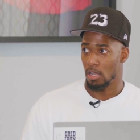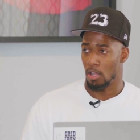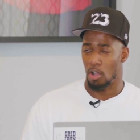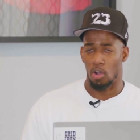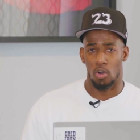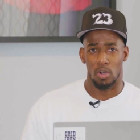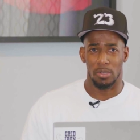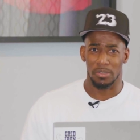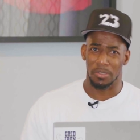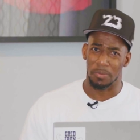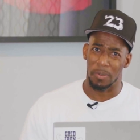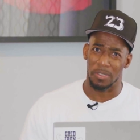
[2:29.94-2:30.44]

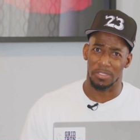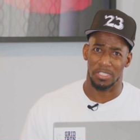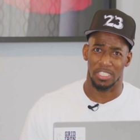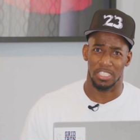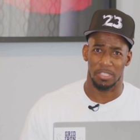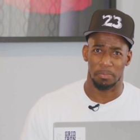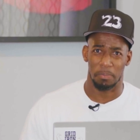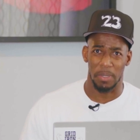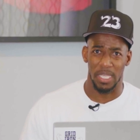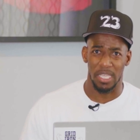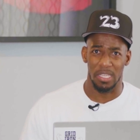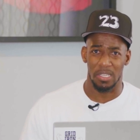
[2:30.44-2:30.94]
Oh, I'm supposed
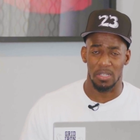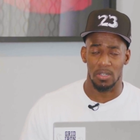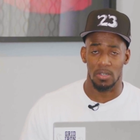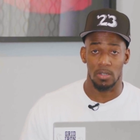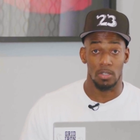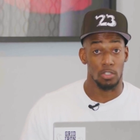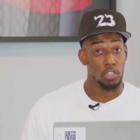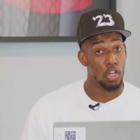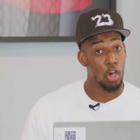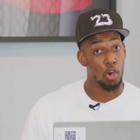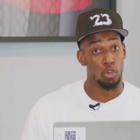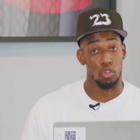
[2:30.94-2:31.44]
to
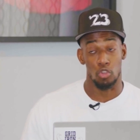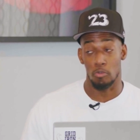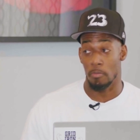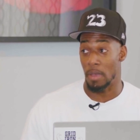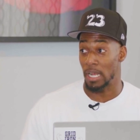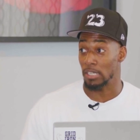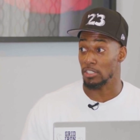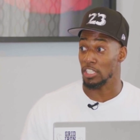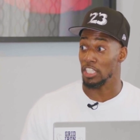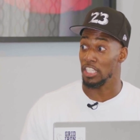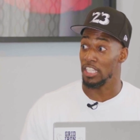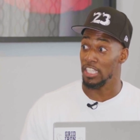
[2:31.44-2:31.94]
spill? No, you
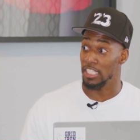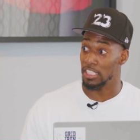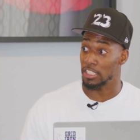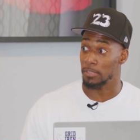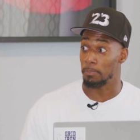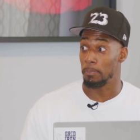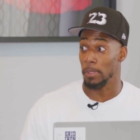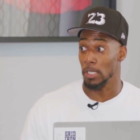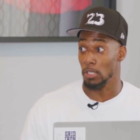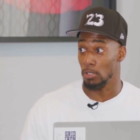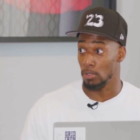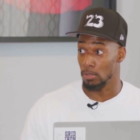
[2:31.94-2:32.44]
about to get
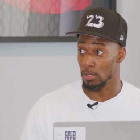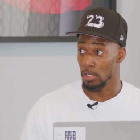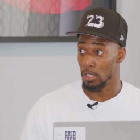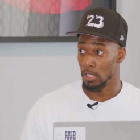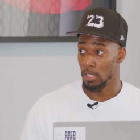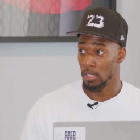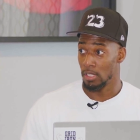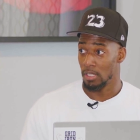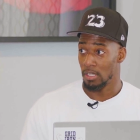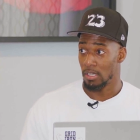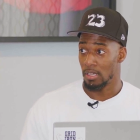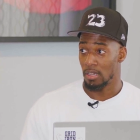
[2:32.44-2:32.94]
spilled.
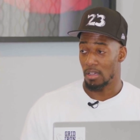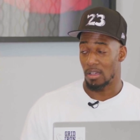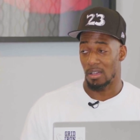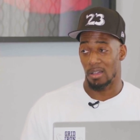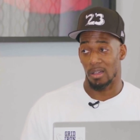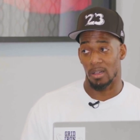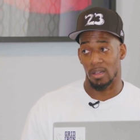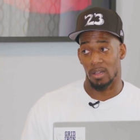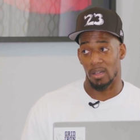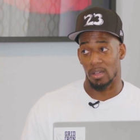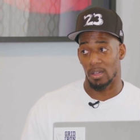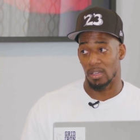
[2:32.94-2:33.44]

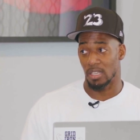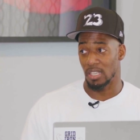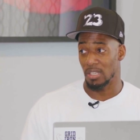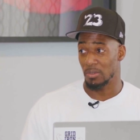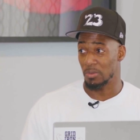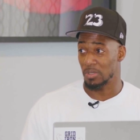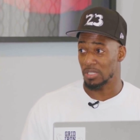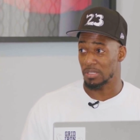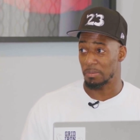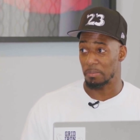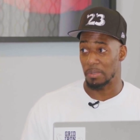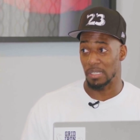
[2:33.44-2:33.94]
Oh, he
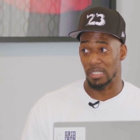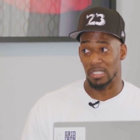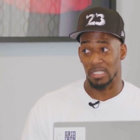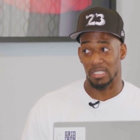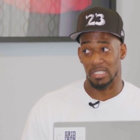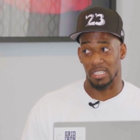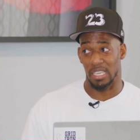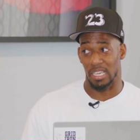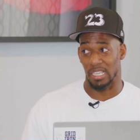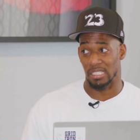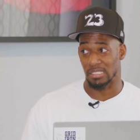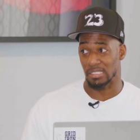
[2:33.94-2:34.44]
was
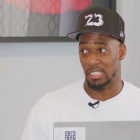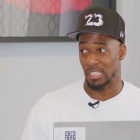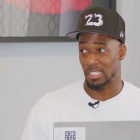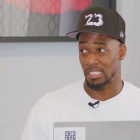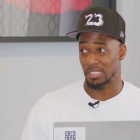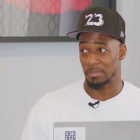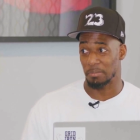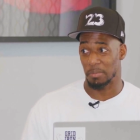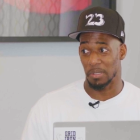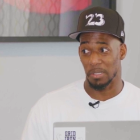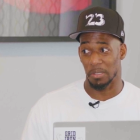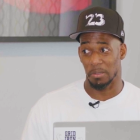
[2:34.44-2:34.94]
spilling cats
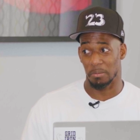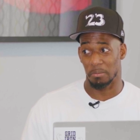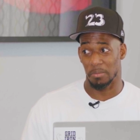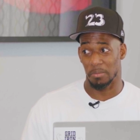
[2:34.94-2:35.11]
like spilled